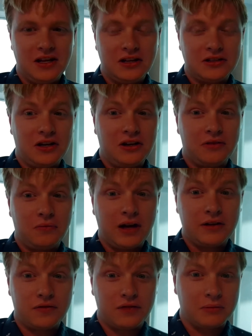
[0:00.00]
So I'm
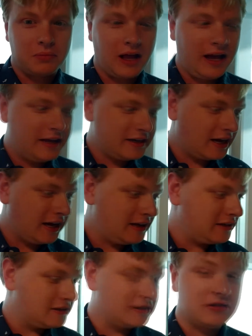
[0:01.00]
waiting for the plane
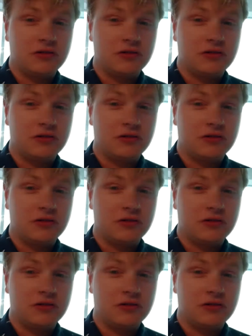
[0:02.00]
and